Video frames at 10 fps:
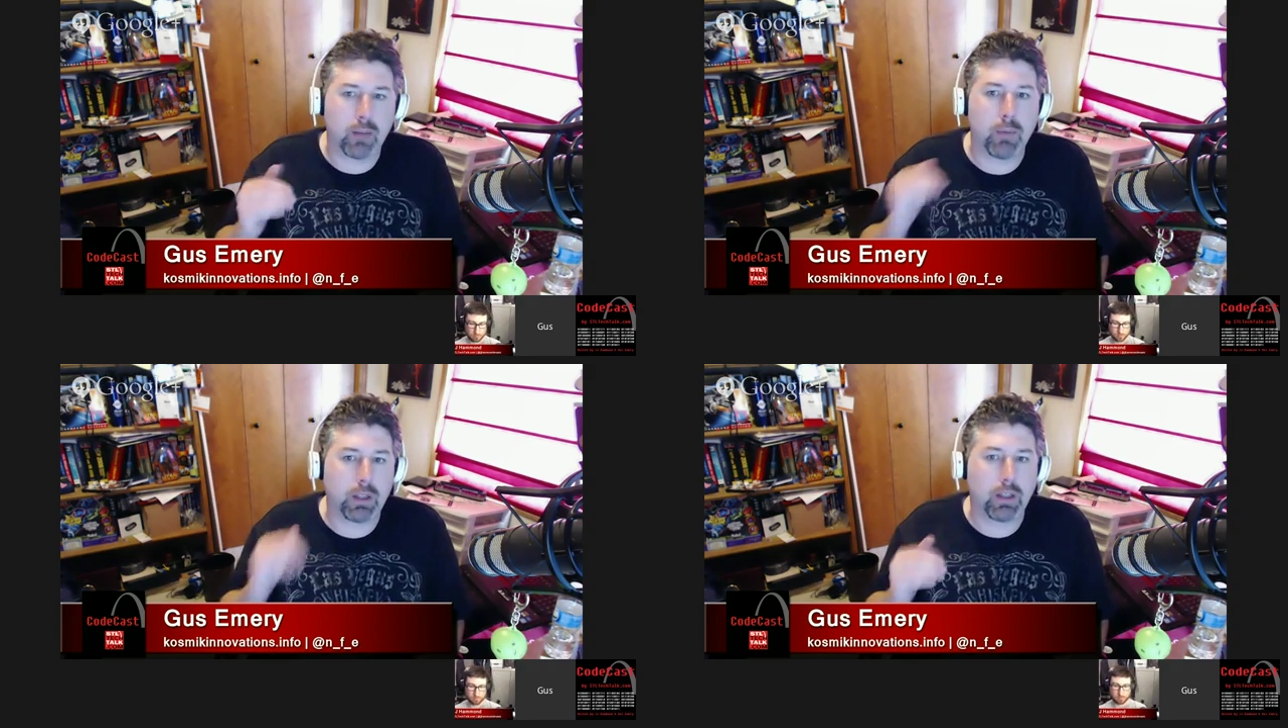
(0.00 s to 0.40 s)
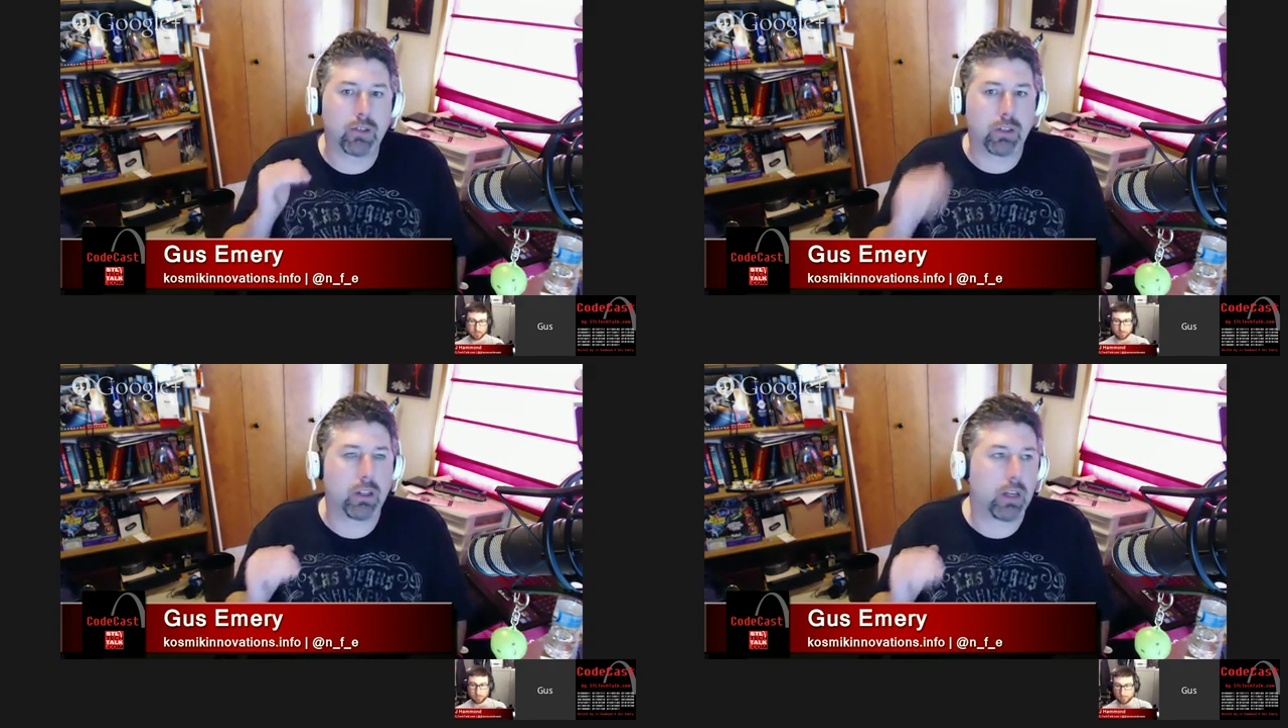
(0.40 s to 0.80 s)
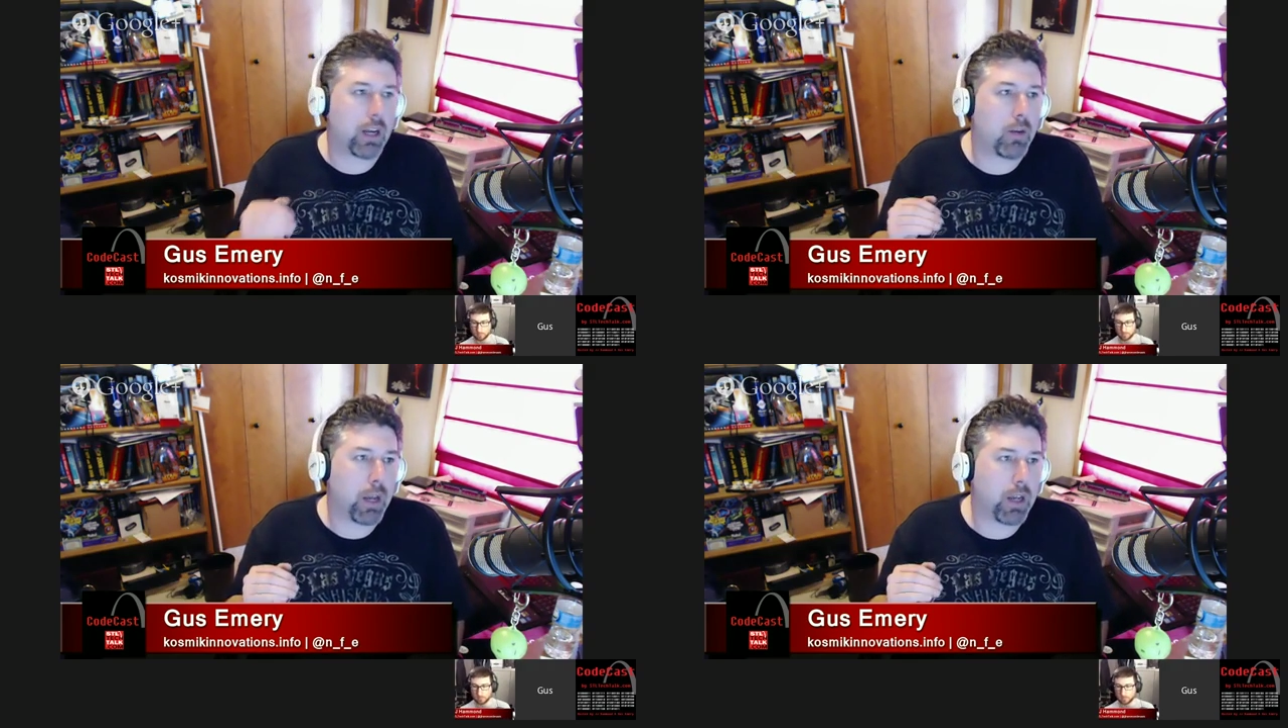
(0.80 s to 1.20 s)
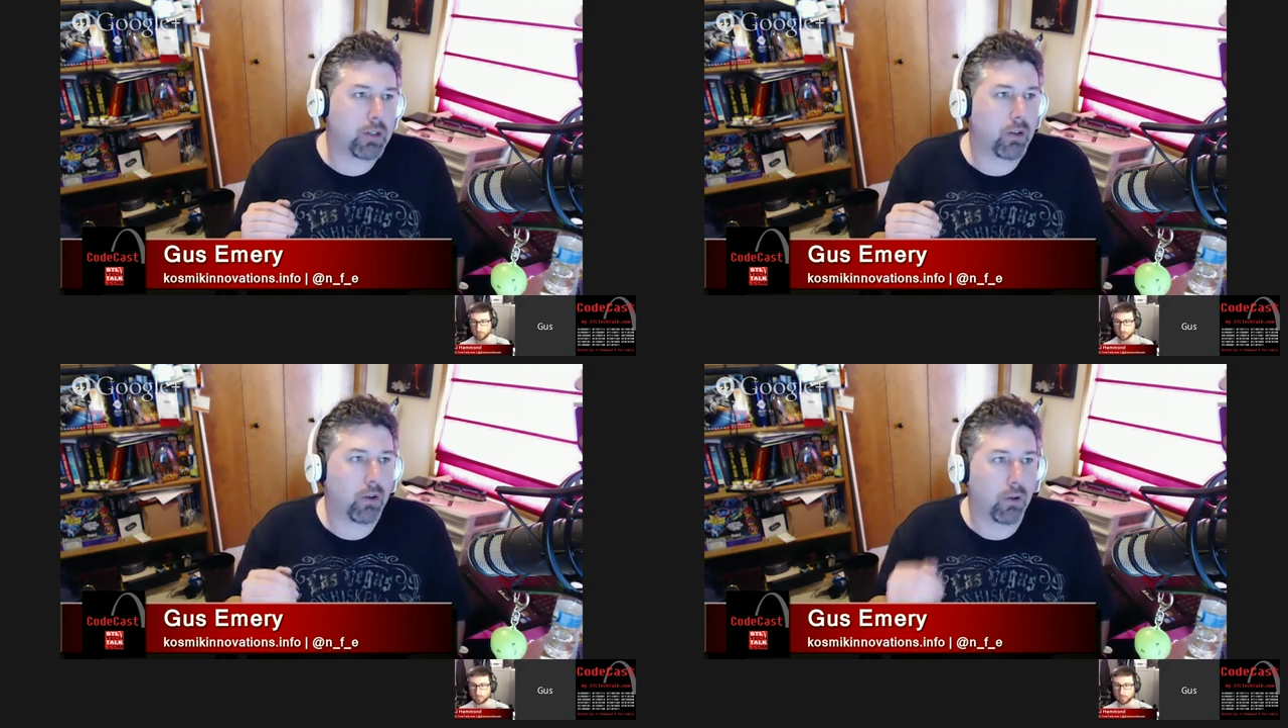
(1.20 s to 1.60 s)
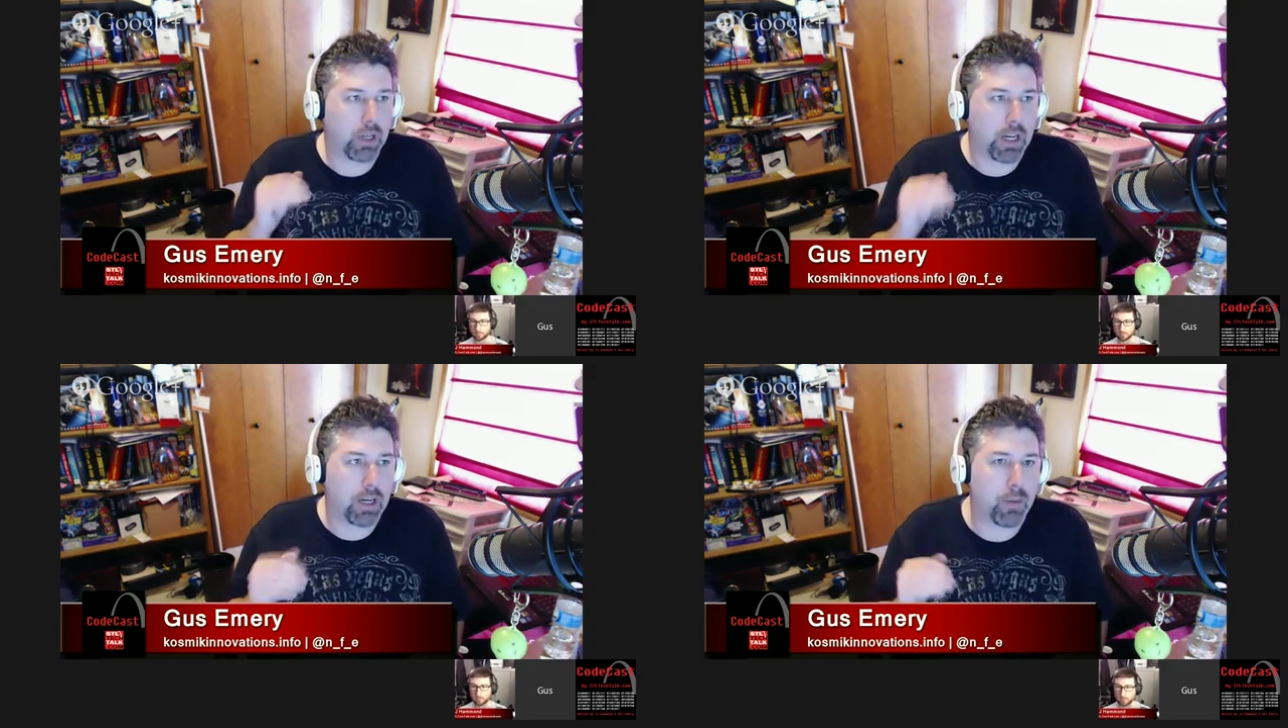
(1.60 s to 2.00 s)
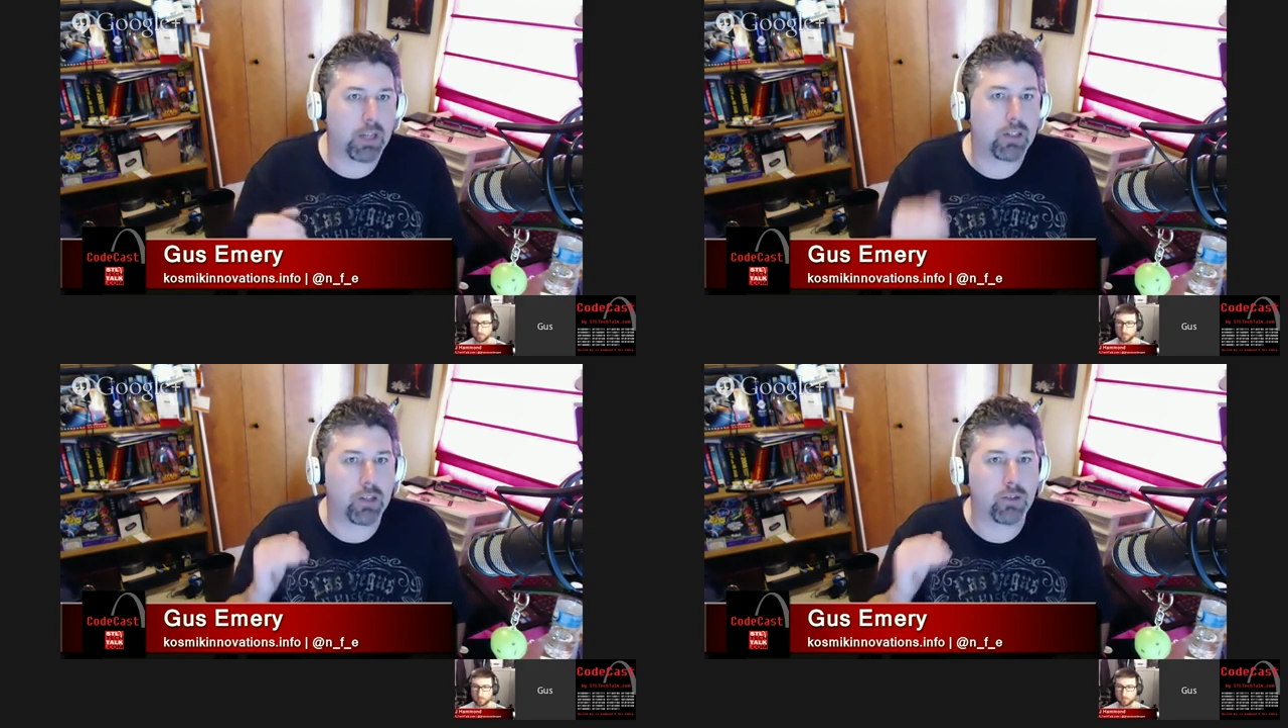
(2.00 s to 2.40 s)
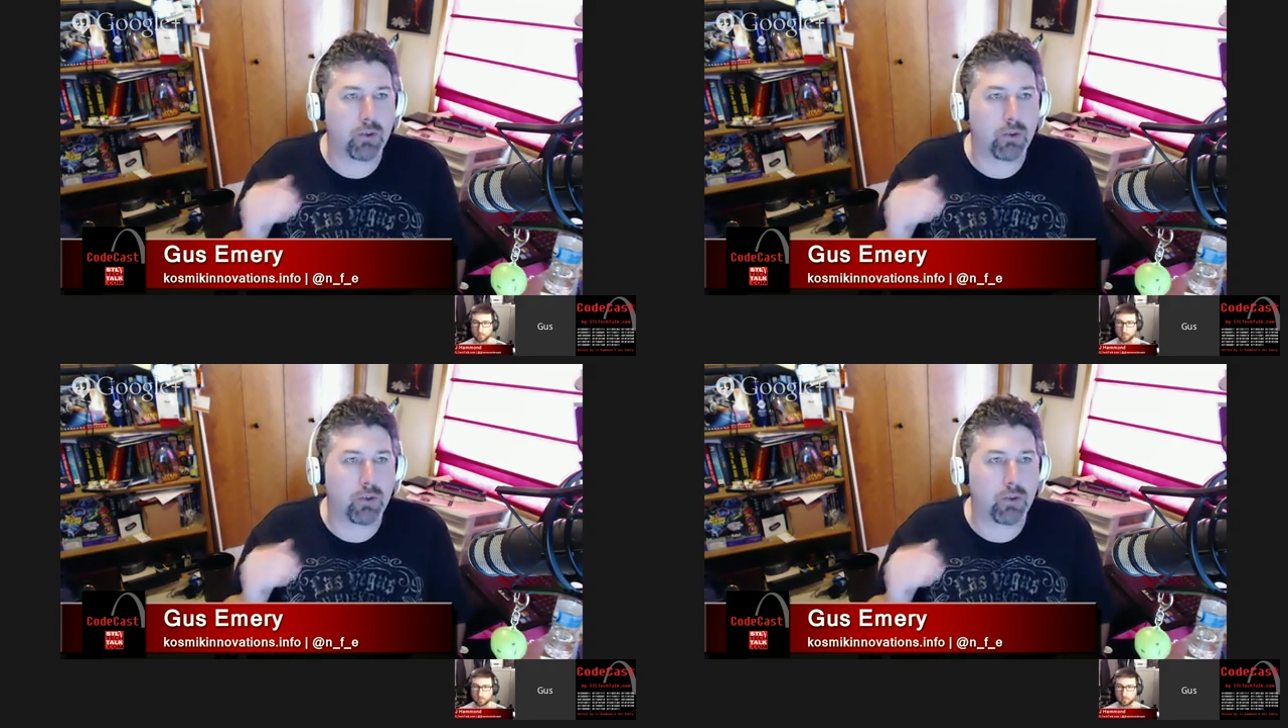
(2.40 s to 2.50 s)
commit this to the database or databases or